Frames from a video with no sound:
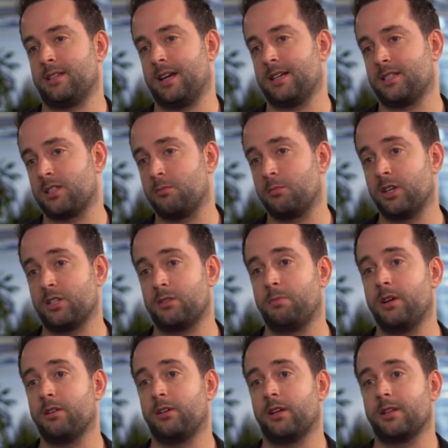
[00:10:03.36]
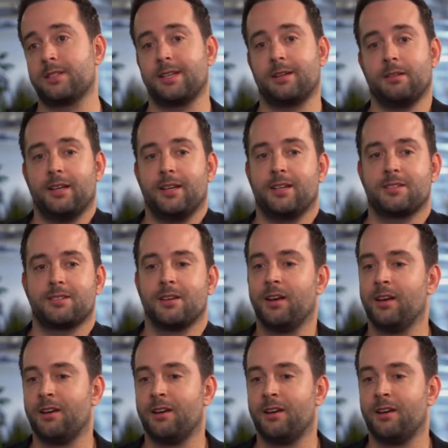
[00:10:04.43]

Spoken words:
customer experience that is